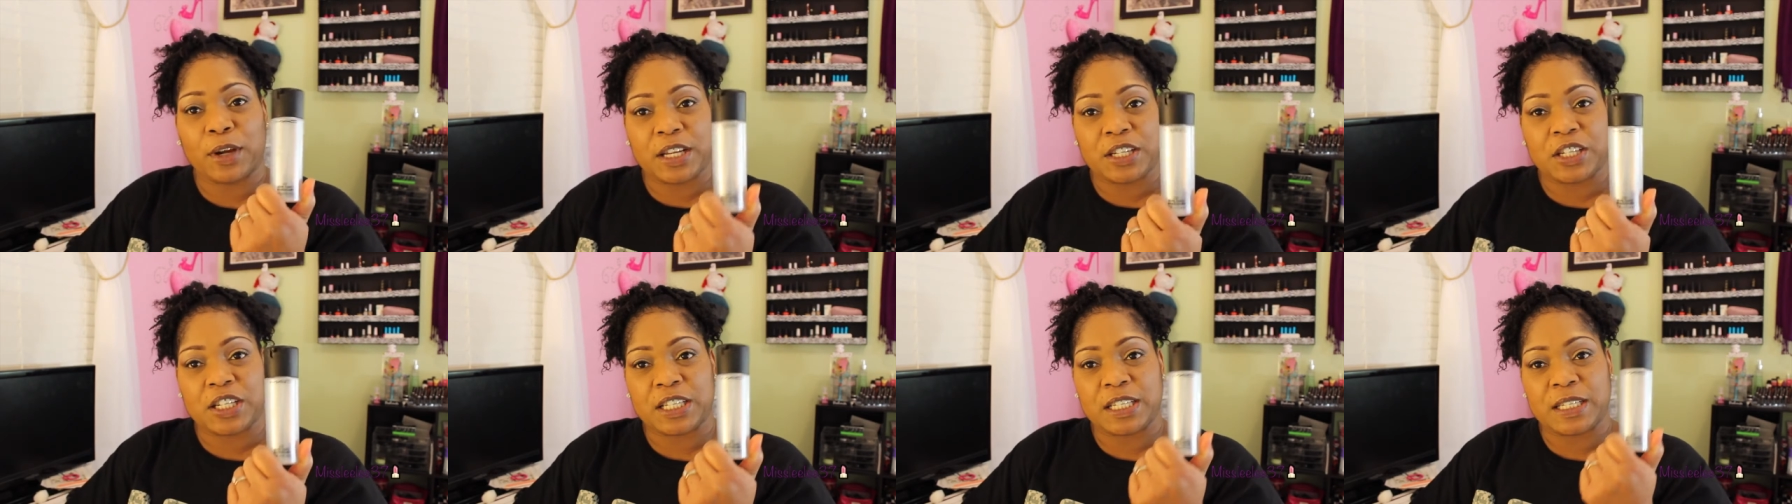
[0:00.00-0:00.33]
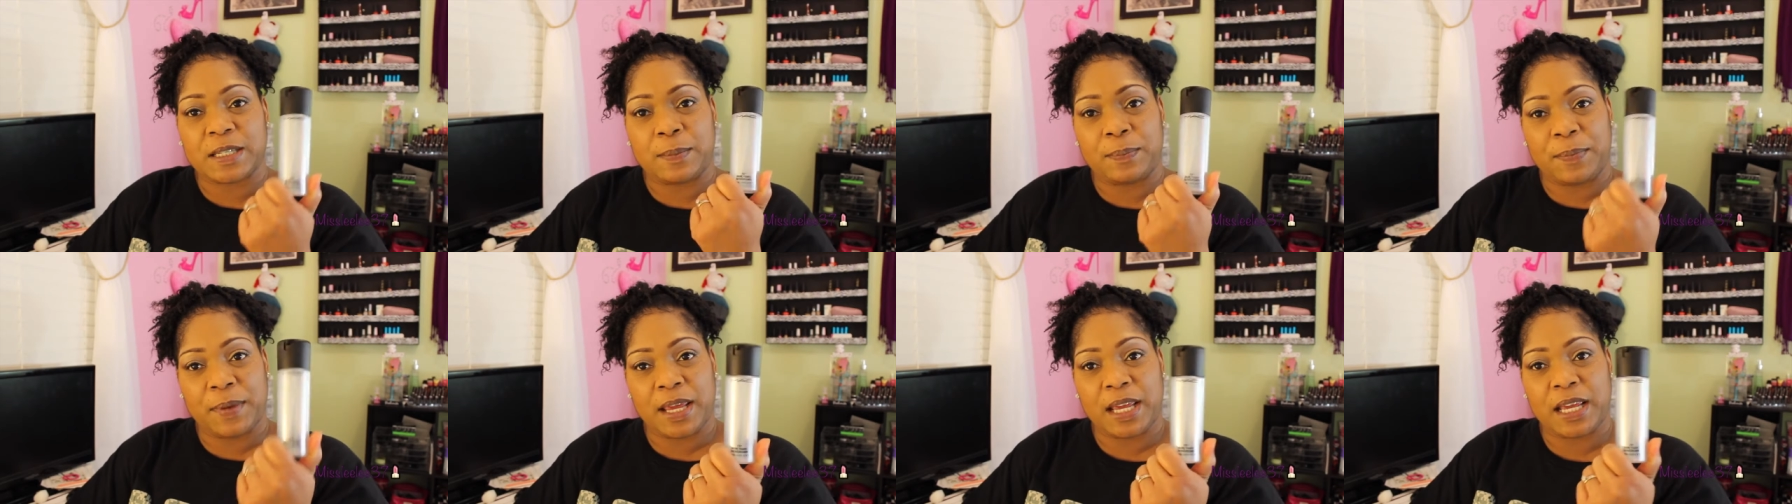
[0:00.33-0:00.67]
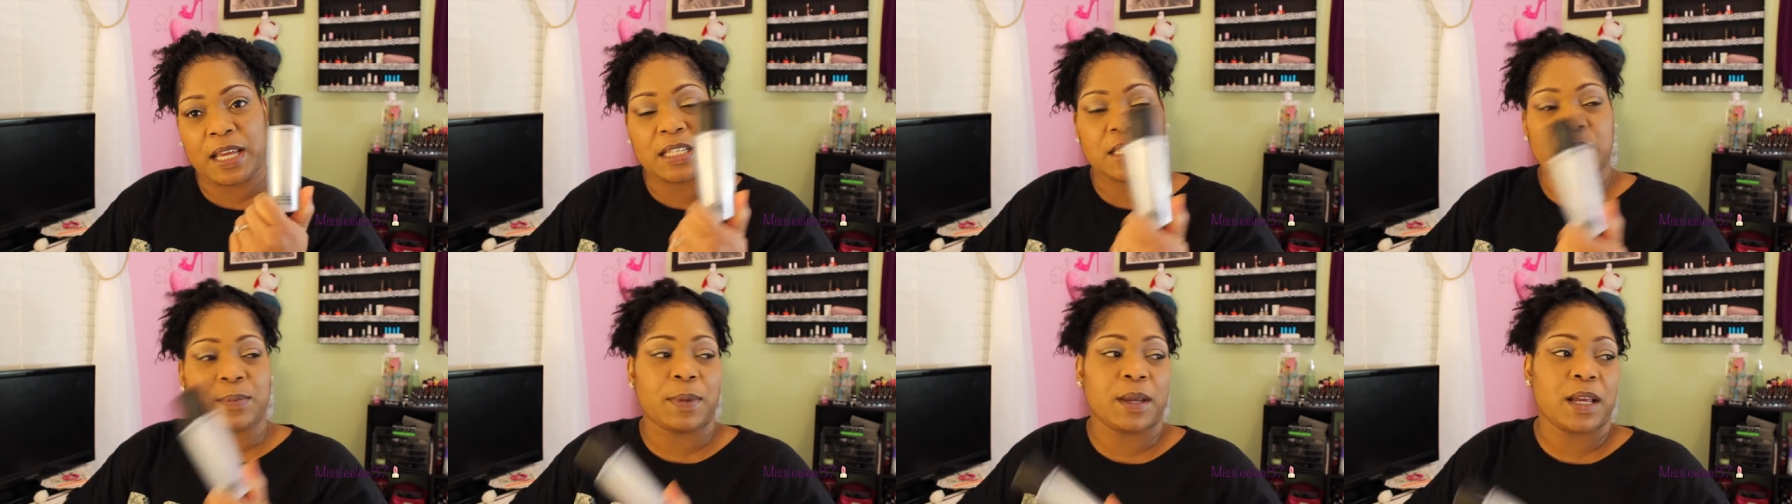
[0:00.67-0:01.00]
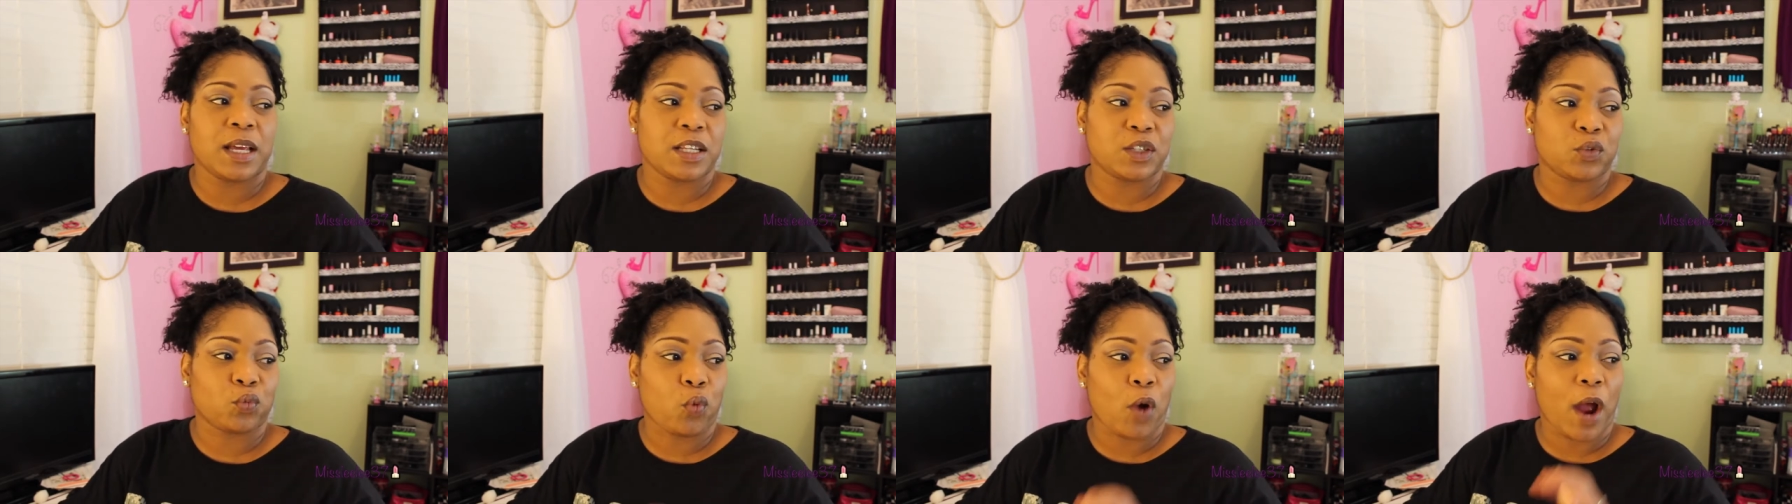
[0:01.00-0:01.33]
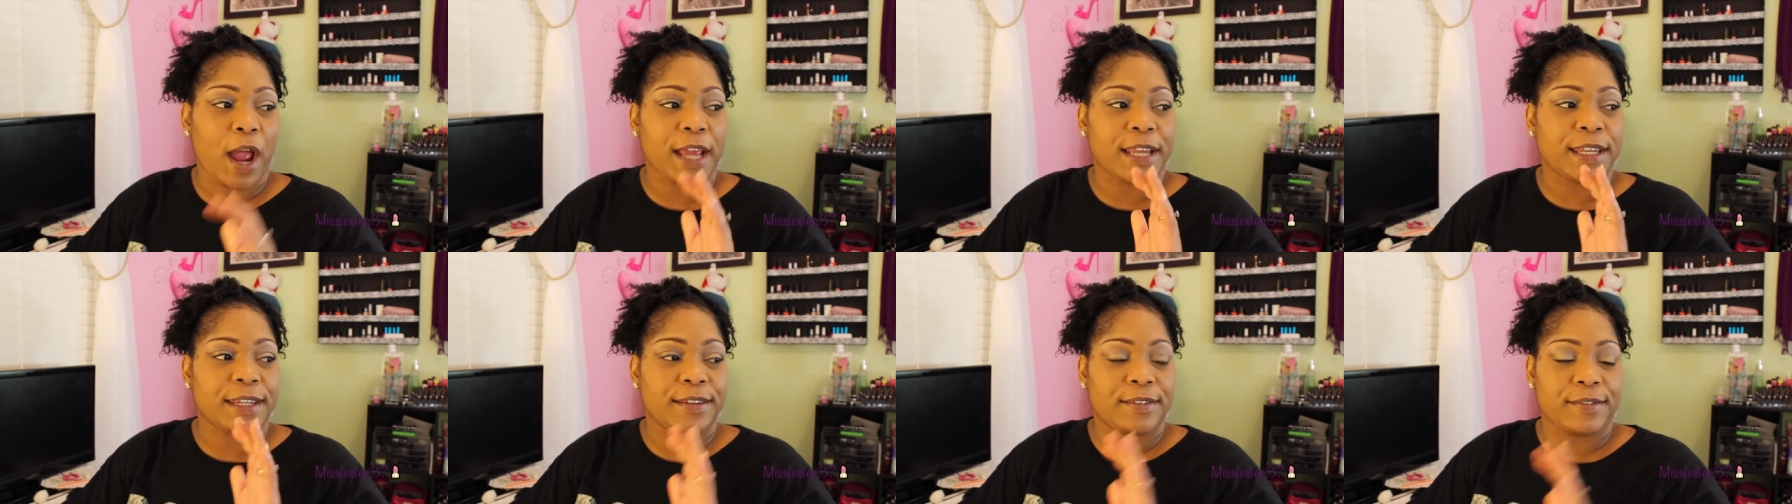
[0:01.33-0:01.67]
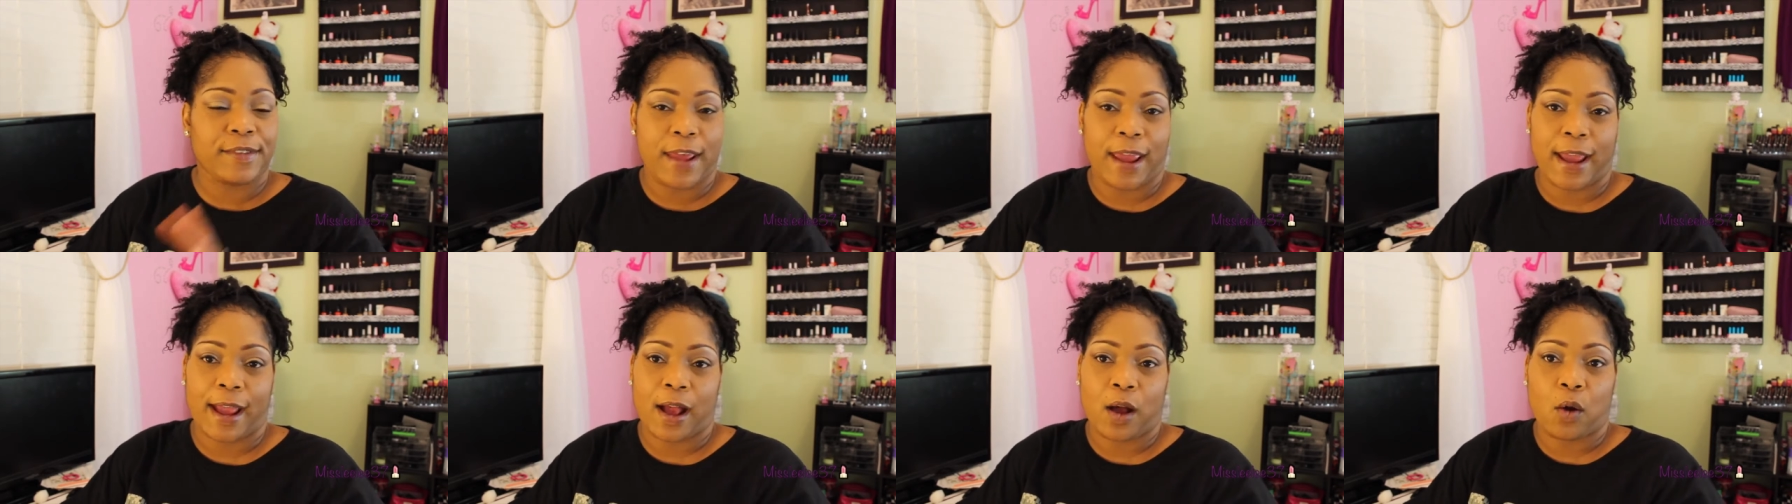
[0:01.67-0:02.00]
It just depends, because right
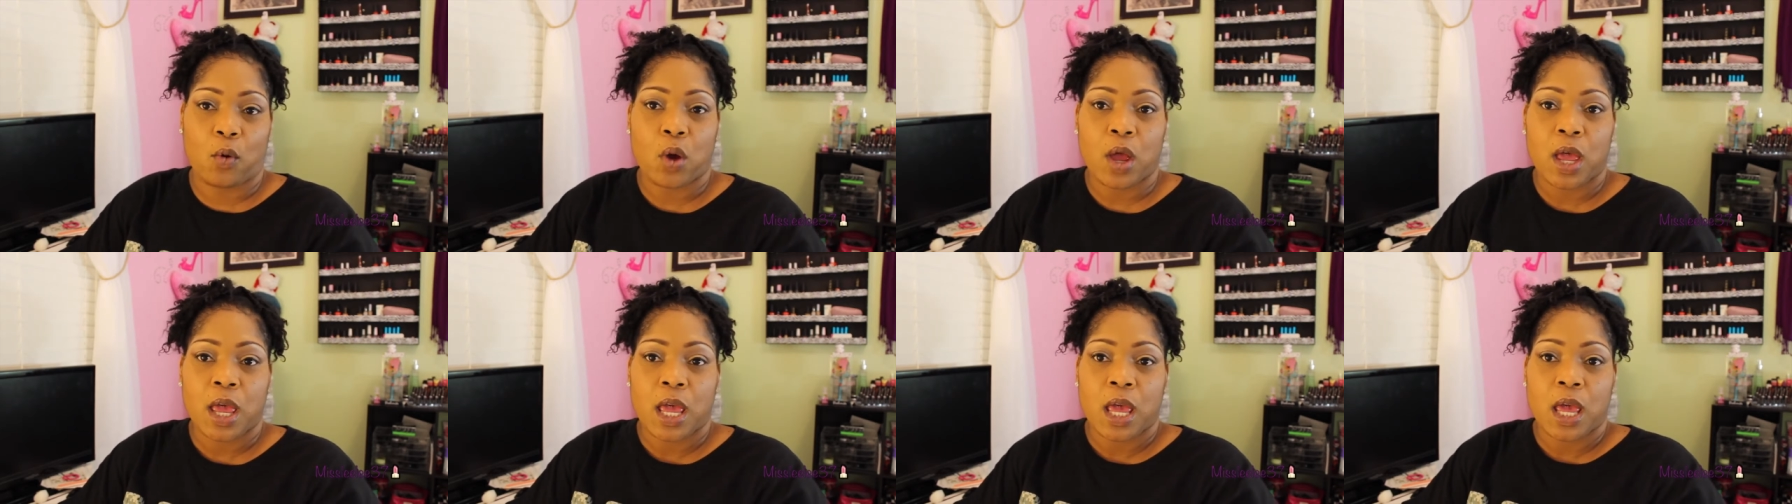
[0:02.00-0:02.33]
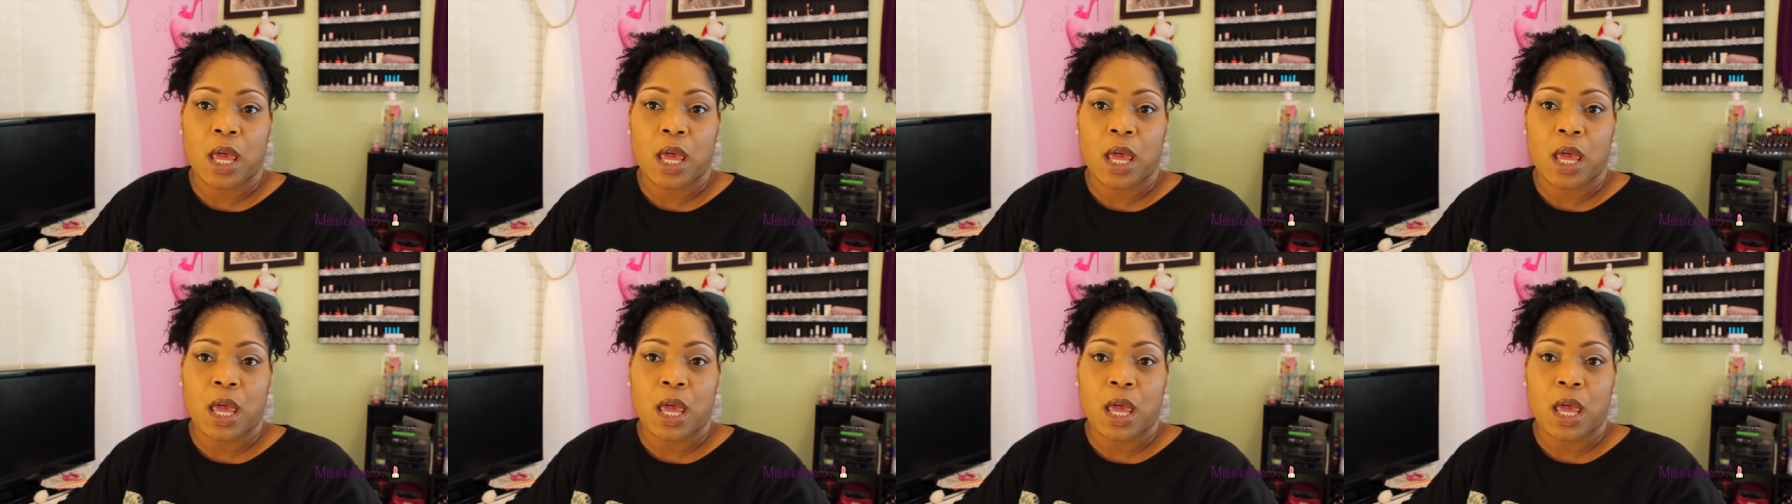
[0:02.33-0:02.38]
now,